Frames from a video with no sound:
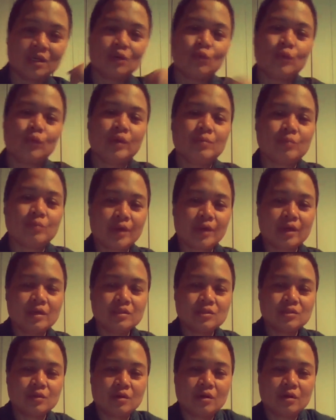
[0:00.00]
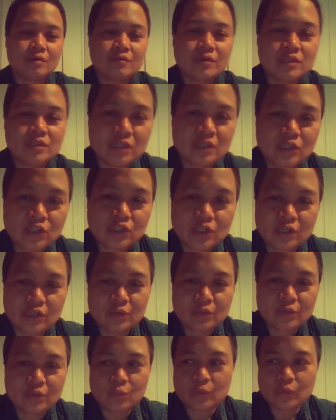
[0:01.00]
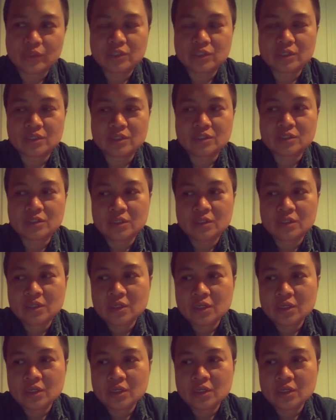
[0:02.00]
we bring into conversation, which is